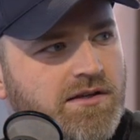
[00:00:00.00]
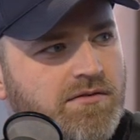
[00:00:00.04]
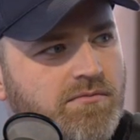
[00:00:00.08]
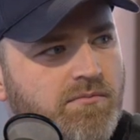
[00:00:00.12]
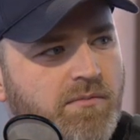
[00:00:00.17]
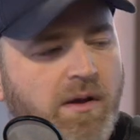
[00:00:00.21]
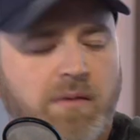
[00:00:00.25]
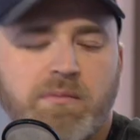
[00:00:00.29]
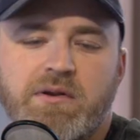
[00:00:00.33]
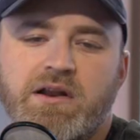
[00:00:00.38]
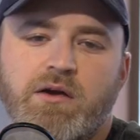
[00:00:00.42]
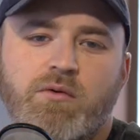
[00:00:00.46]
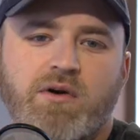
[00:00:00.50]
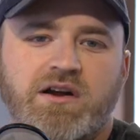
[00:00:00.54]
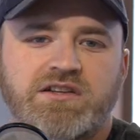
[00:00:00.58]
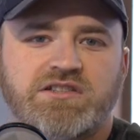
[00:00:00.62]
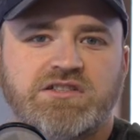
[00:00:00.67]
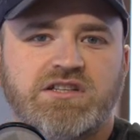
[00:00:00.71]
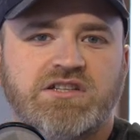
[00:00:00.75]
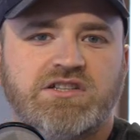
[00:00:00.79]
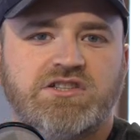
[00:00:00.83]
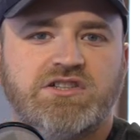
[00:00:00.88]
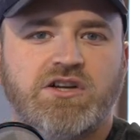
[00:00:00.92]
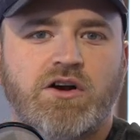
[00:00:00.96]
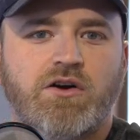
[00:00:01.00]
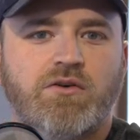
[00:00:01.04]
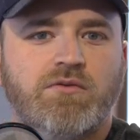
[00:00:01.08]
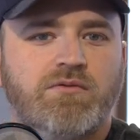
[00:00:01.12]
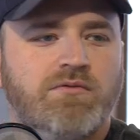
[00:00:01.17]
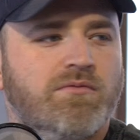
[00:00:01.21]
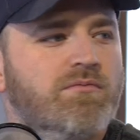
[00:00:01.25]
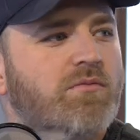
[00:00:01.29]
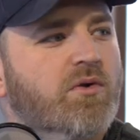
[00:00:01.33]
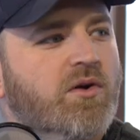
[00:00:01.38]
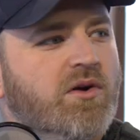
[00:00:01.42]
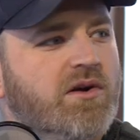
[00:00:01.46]
maybe they watch this show
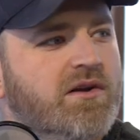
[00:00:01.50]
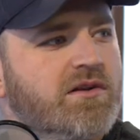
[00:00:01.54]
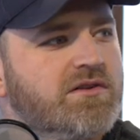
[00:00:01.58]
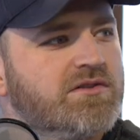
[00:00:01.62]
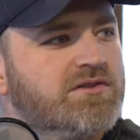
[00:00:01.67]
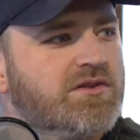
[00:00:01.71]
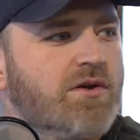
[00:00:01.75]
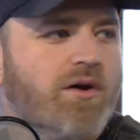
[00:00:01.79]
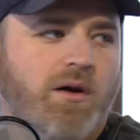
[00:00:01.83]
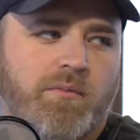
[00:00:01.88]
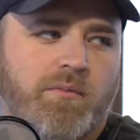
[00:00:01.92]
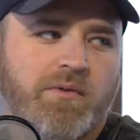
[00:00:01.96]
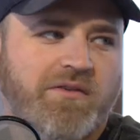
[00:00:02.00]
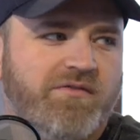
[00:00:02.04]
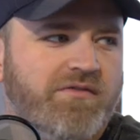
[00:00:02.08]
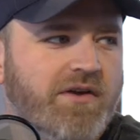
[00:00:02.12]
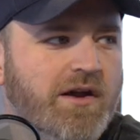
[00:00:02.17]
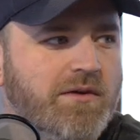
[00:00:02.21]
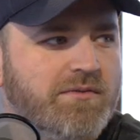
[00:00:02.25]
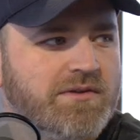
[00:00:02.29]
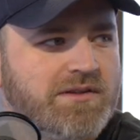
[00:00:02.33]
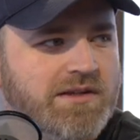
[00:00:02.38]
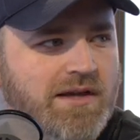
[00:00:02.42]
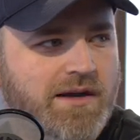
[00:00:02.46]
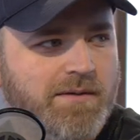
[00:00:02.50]
more, so I'll be fine with that.